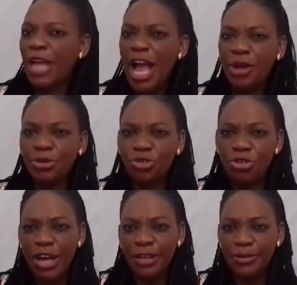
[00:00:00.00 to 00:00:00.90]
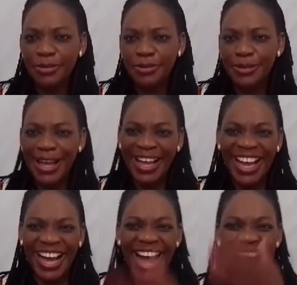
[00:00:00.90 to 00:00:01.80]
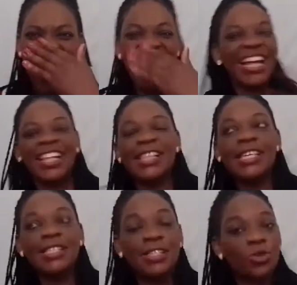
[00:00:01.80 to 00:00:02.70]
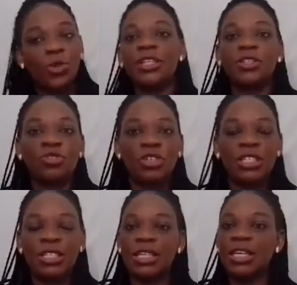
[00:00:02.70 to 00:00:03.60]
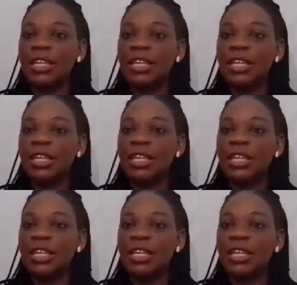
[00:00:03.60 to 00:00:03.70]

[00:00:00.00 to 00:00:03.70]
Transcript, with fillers: How strong are you? This is quite interesting.